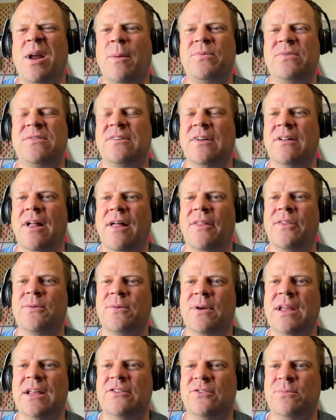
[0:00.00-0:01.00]
up still on the
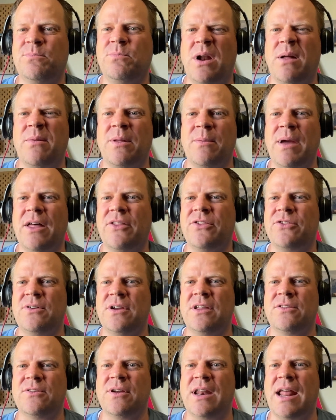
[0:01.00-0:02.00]
ridge, probably about
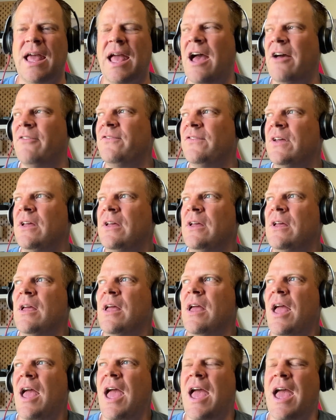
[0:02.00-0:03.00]
three and a half.
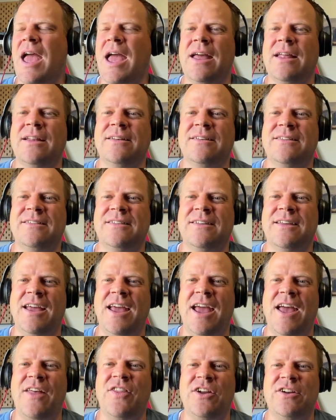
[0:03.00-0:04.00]
And
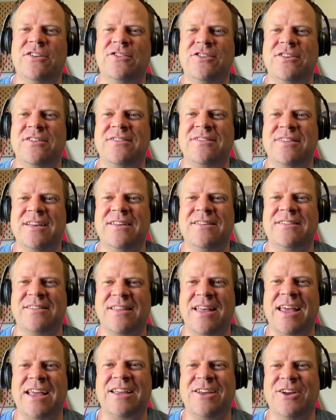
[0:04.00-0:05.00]
and there's just this
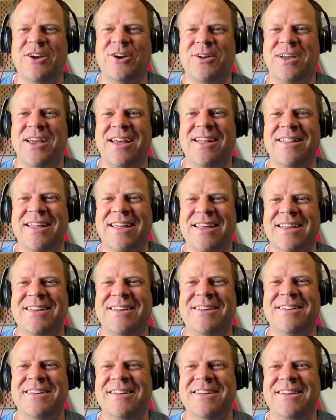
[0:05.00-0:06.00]
like, okay, like
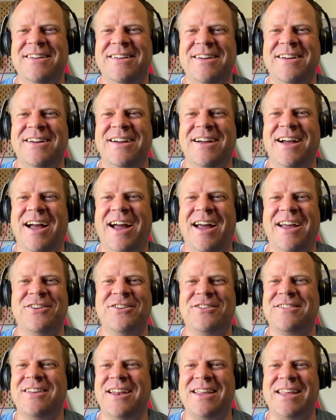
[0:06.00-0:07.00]
I
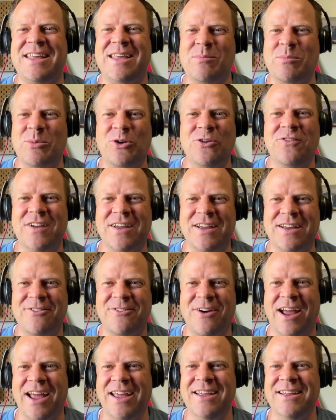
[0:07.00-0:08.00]
just got to keep moving,
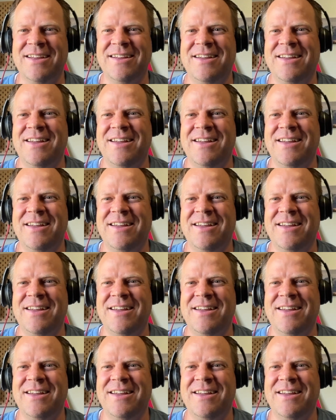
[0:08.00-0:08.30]
right?